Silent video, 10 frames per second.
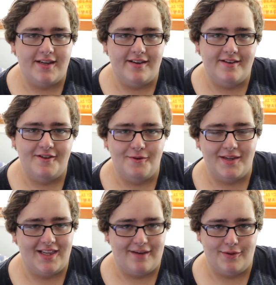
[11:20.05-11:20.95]
in
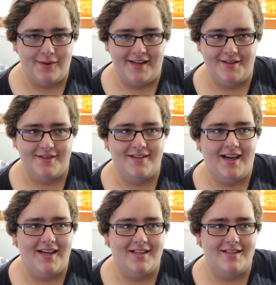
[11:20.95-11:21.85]
with everyone else
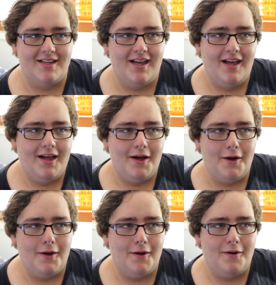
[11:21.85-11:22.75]
and
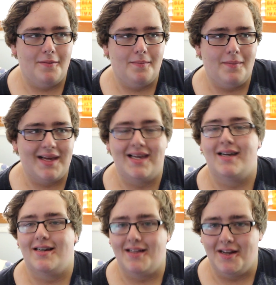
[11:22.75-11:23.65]
her
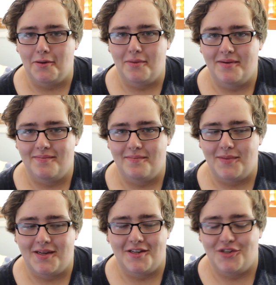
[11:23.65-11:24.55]
making a club
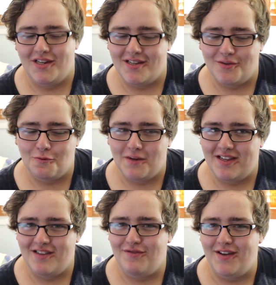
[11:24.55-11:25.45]
because she doesn't
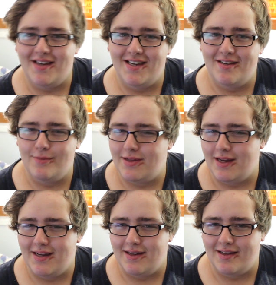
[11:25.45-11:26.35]
really fit in with
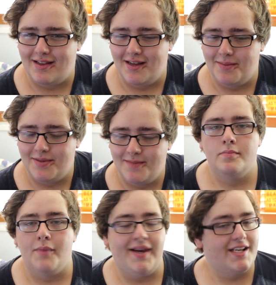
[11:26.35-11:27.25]
any other clubs.
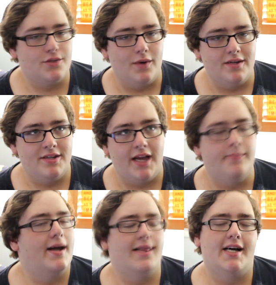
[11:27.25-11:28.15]
My next one,
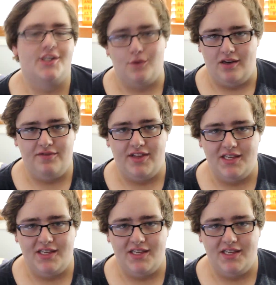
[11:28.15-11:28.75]
and my last one for